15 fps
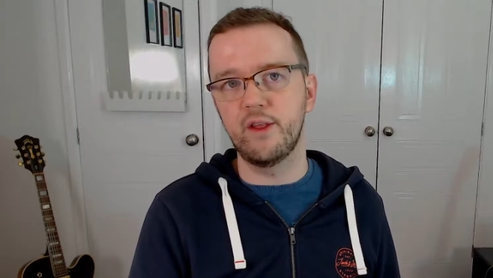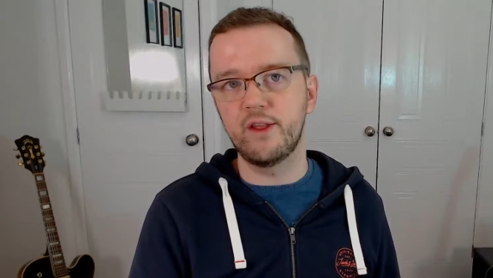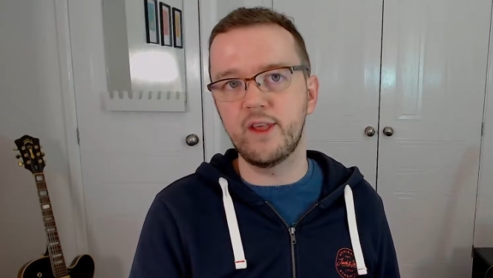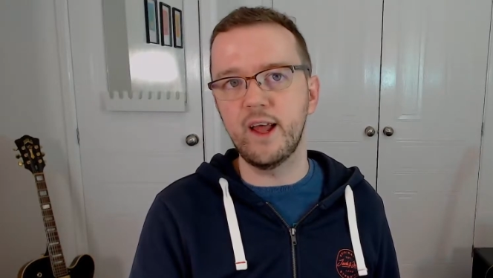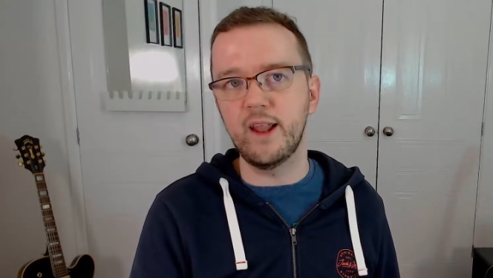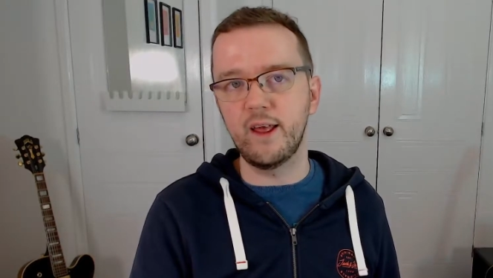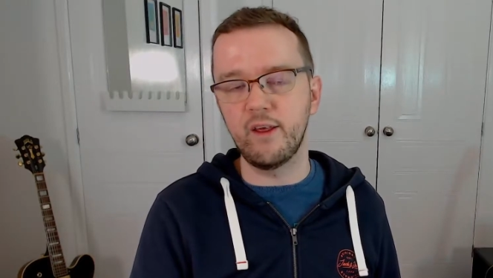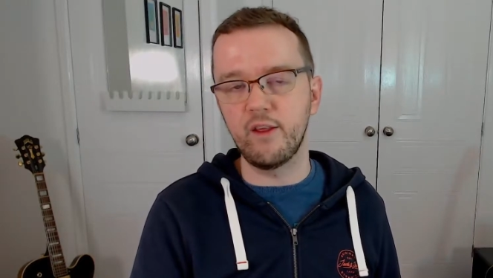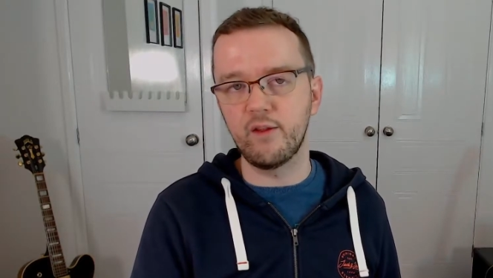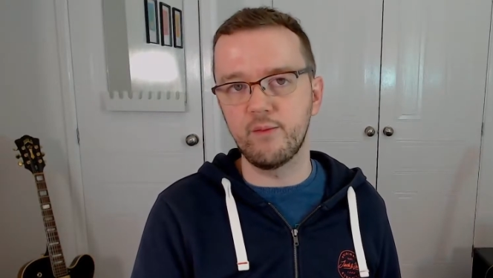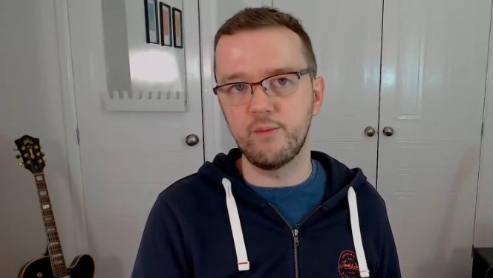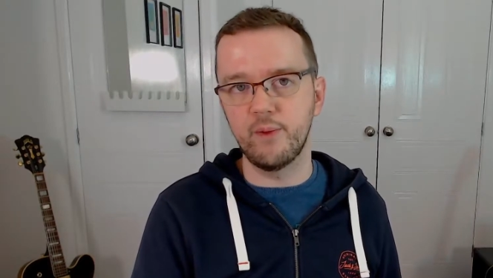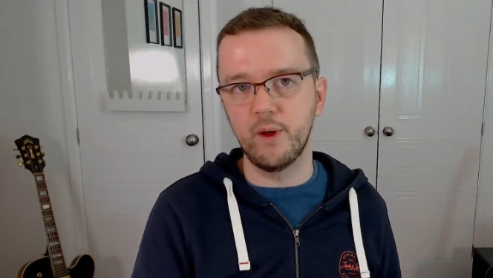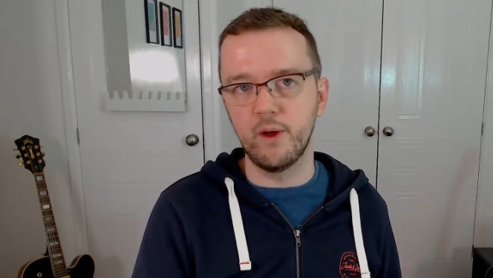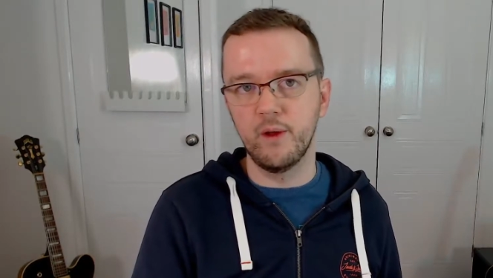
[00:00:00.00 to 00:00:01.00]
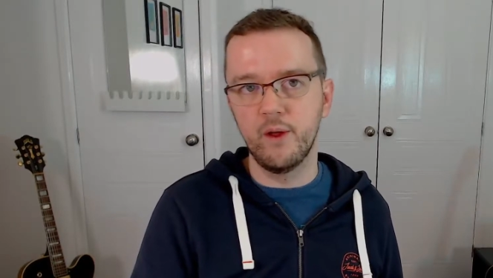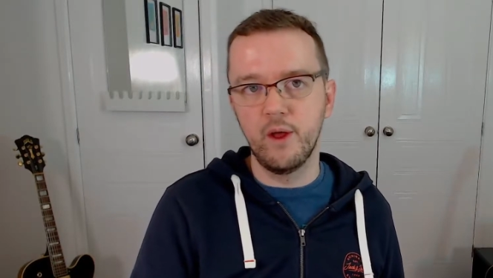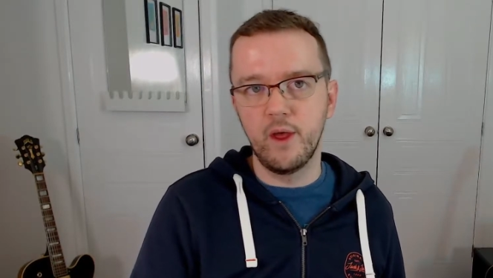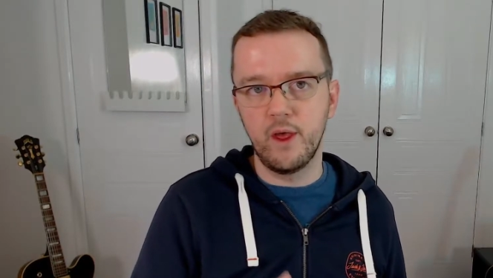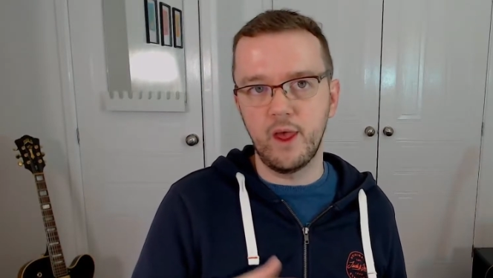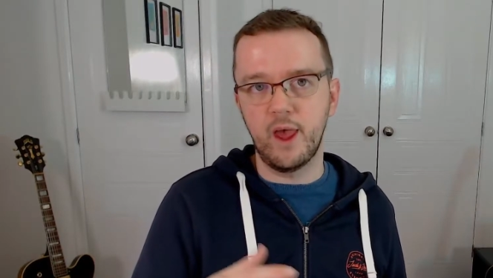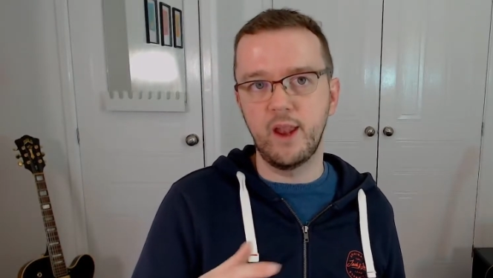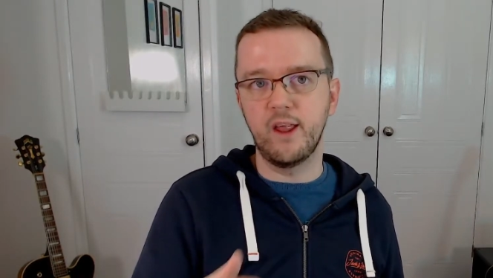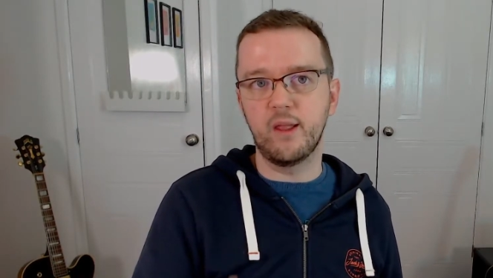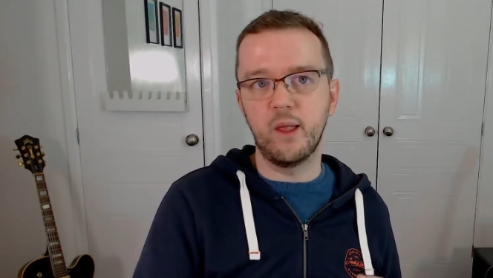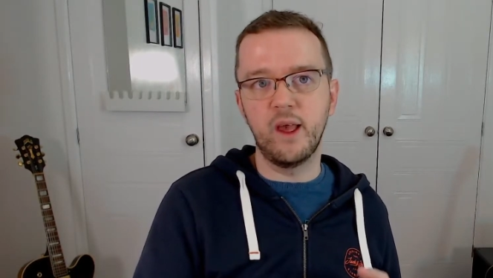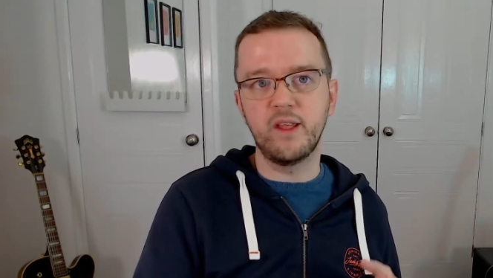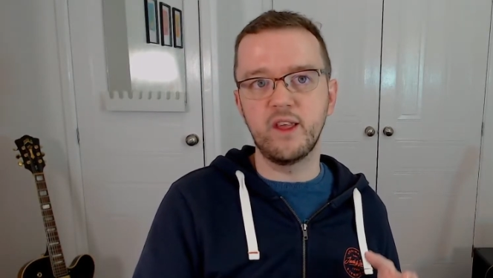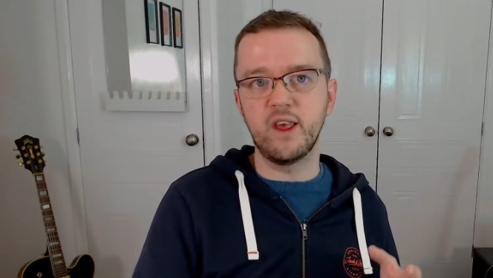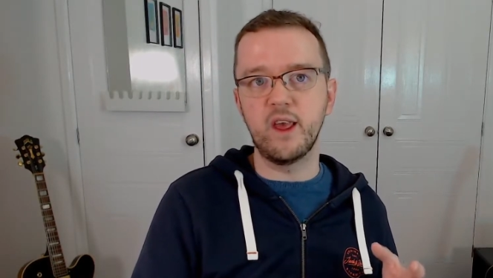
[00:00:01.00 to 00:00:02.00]
Tellys, but in his
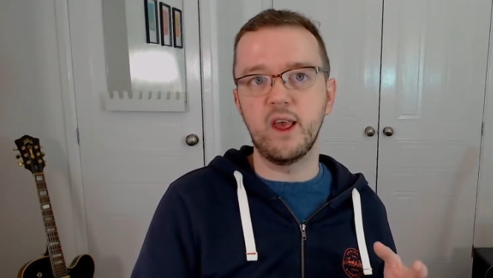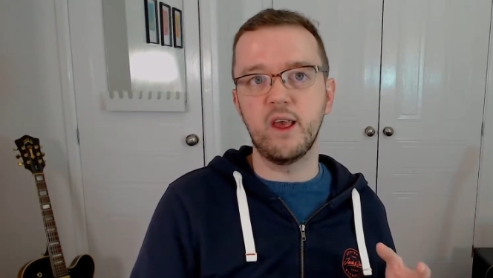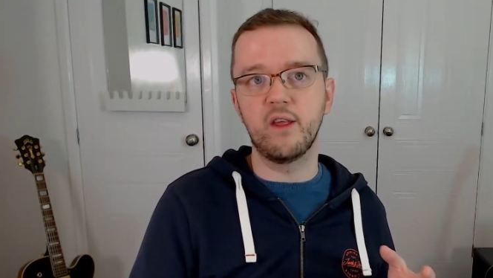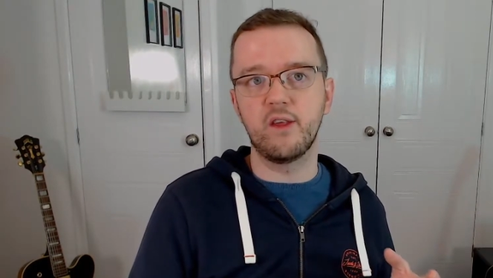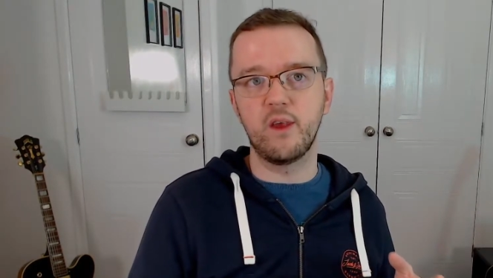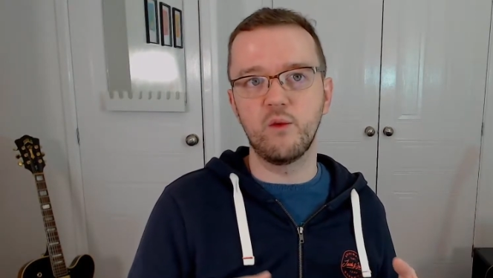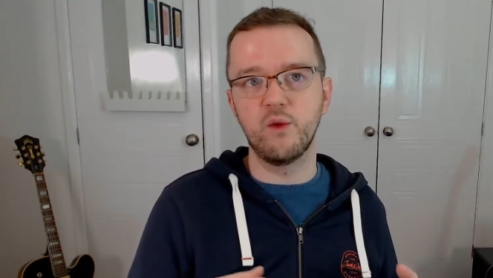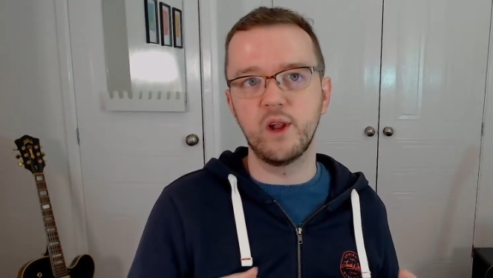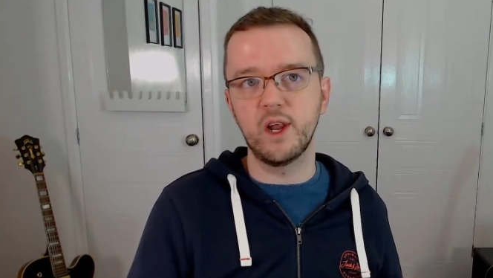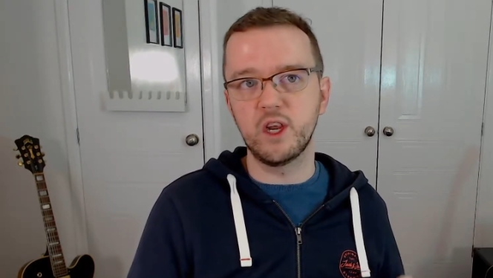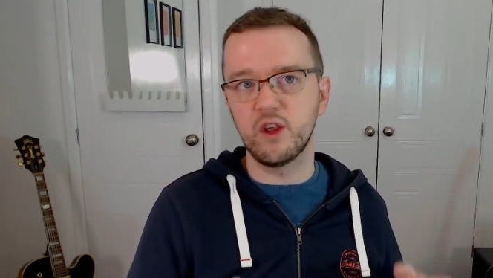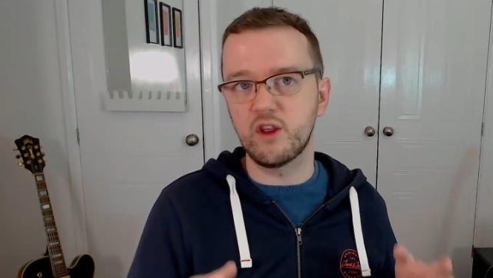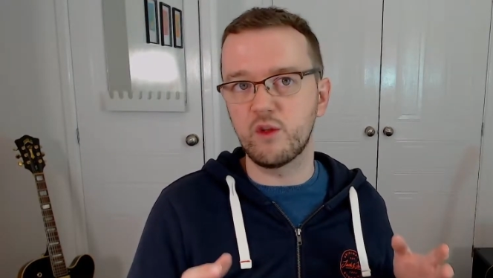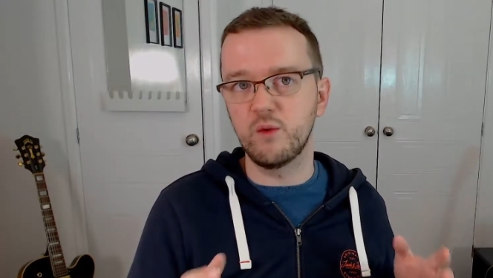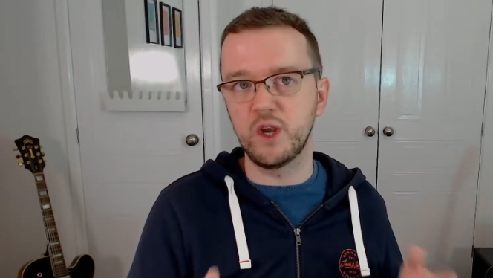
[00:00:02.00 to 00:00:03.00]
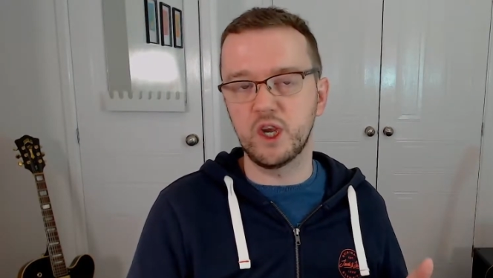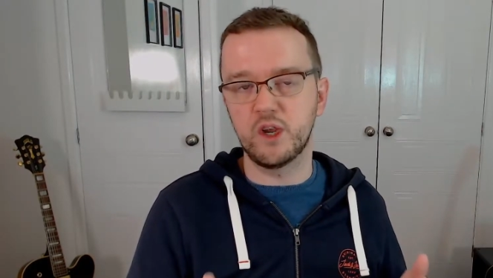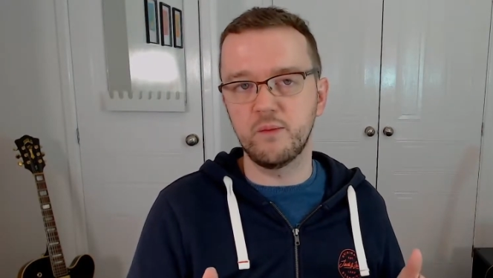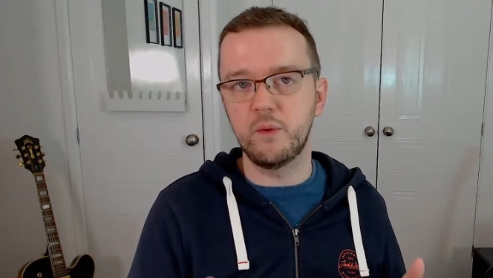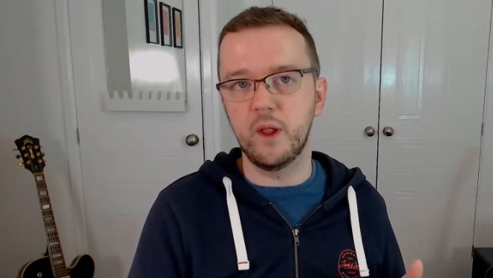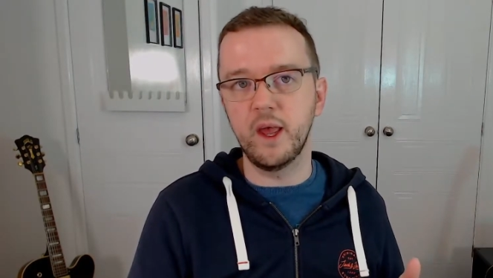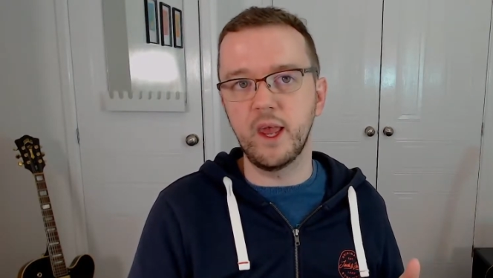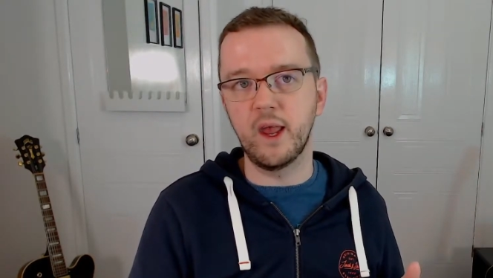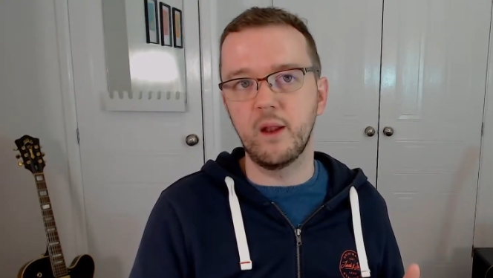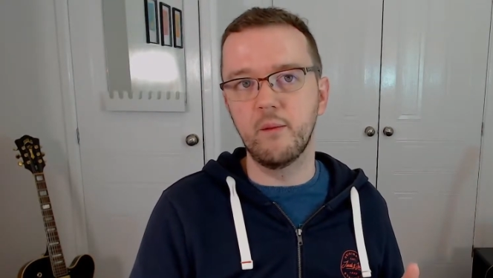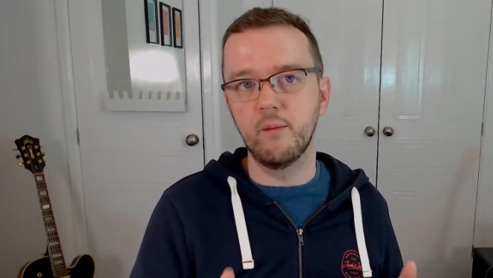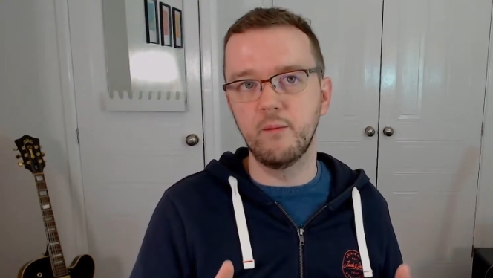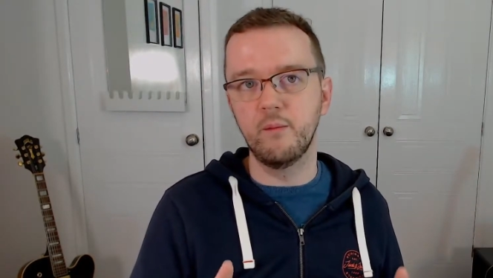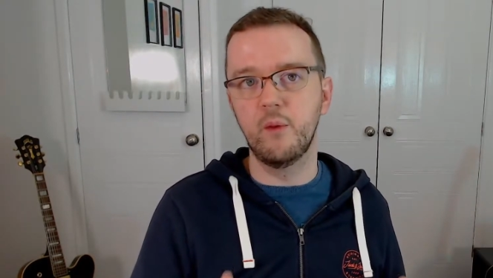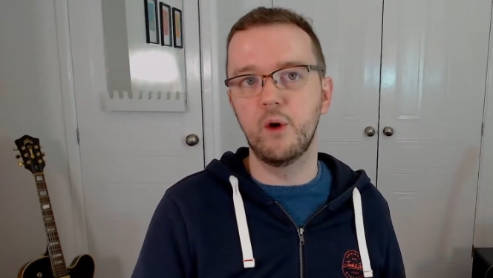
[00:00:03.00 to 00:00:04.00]
later years he really just switched to playing
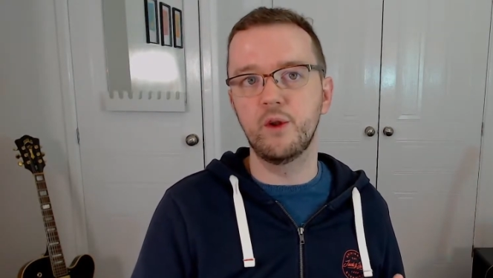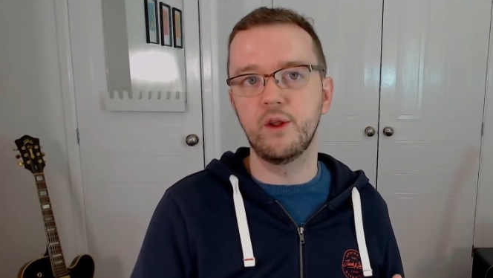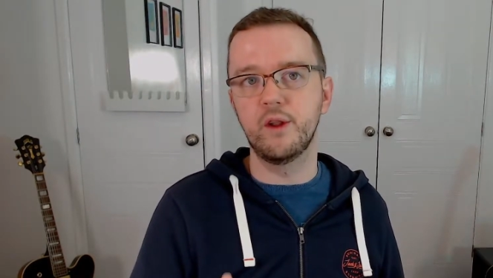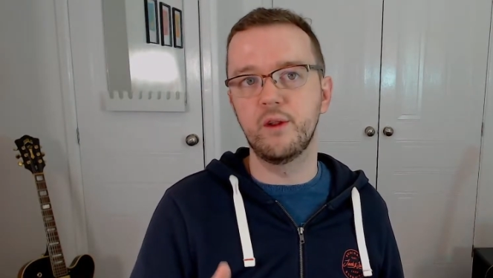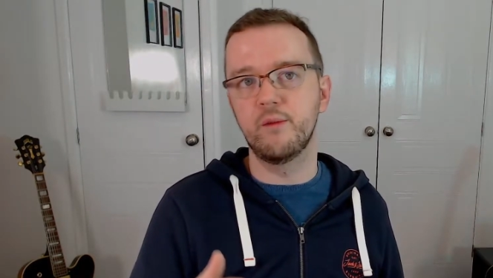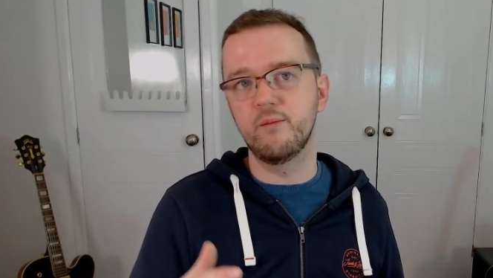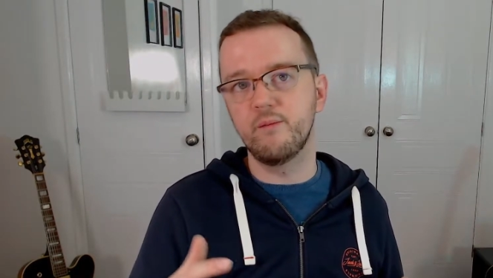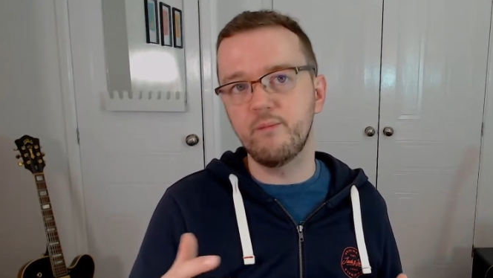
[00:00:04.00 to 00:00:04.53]
modern